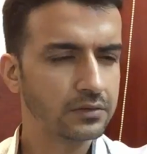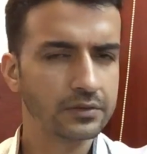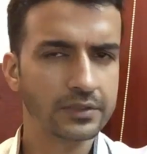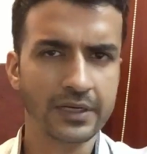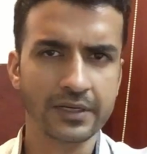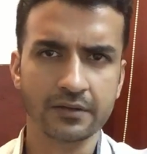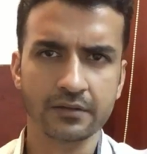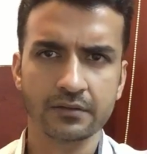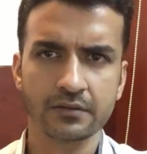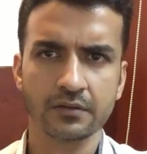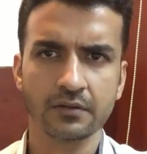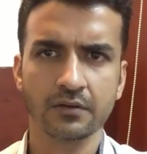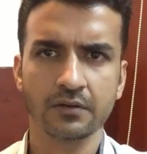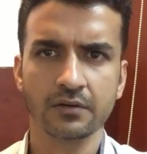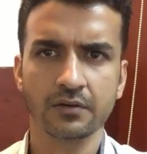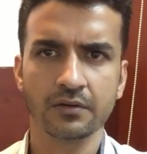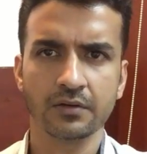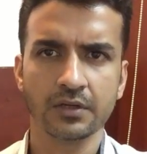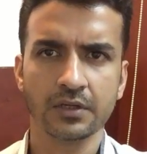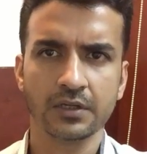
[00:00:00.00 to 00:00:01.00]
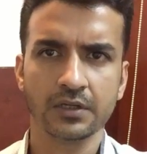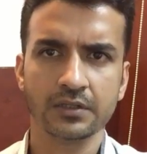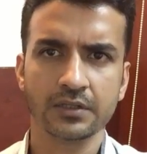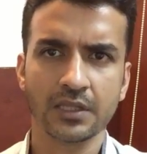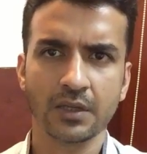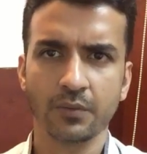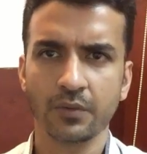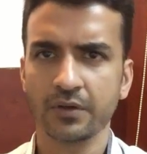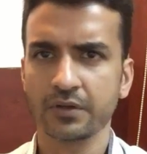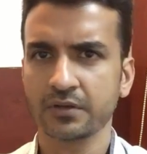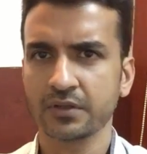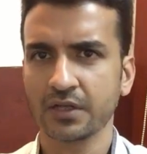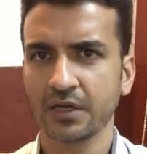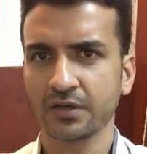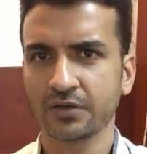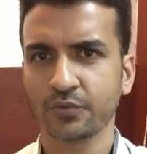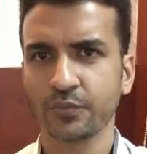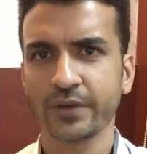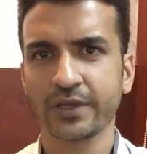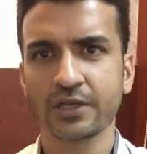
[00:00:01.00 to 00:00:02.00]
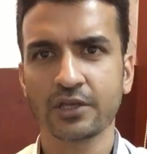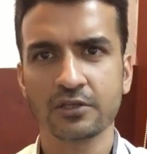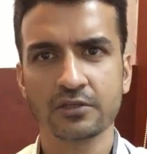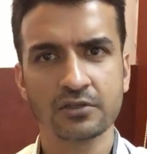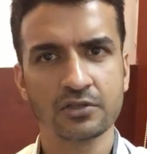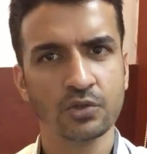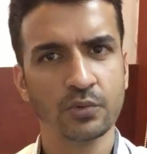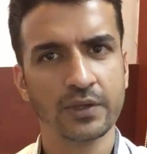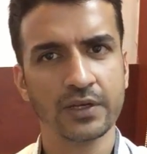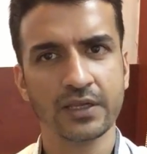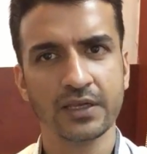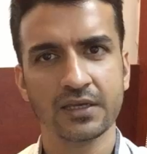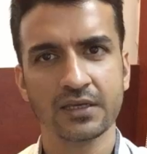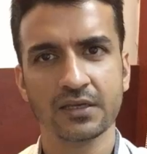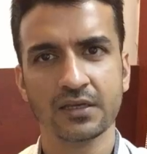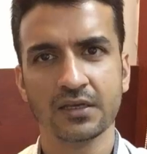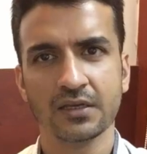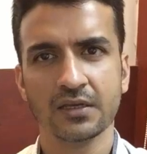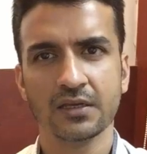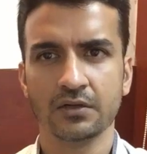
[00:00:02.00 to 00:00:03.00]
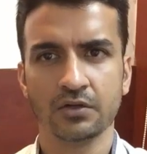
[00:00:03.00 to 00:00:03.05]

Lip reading: Great. So that was a quick Q&A.